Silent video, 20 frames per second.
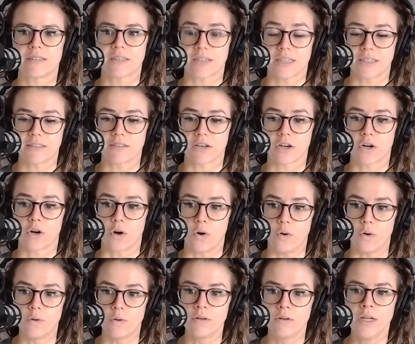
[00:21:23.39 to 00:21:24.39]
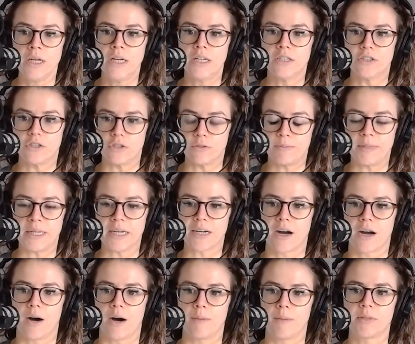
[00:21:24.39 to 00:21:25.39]
there is a goal to be
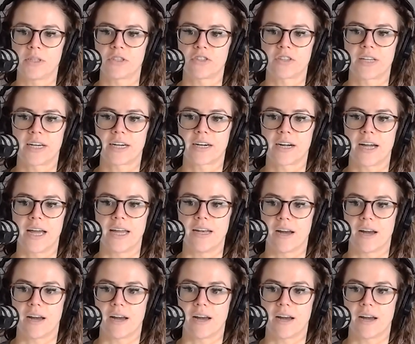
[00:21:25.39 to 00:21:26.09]
accomplished there,